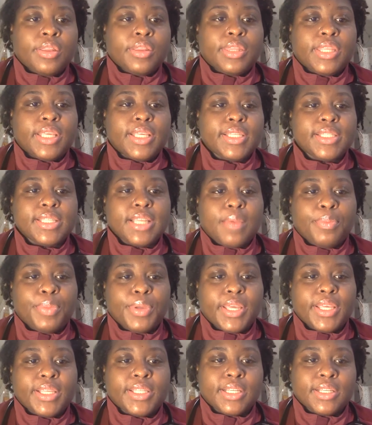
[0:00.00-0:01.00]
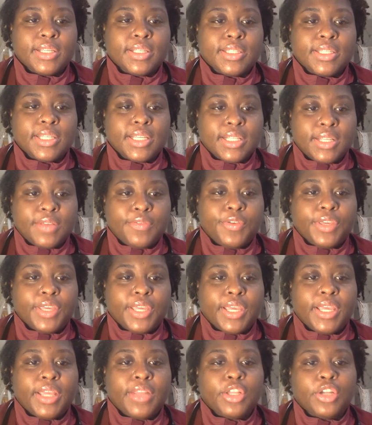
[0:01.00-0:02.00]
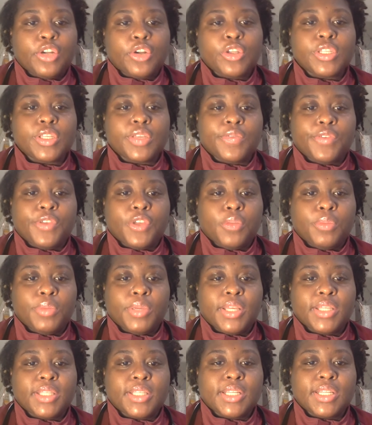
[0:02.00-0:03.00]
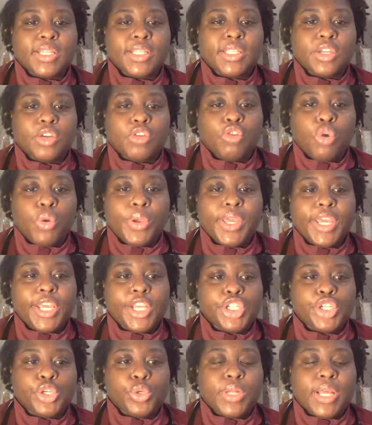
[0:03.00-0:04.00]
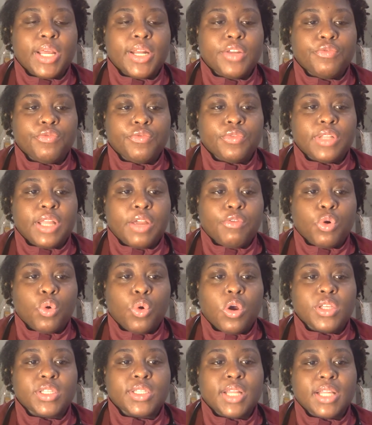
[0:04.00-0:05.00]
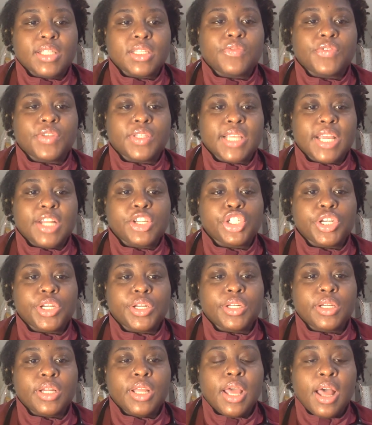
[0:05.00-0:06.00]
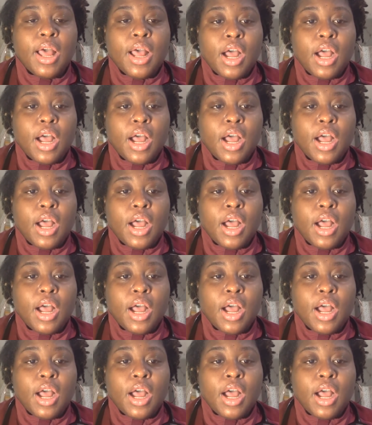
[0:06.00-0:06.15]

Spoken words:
This topic is significant in the nursing field because it is a growing issue that requires lots of attention,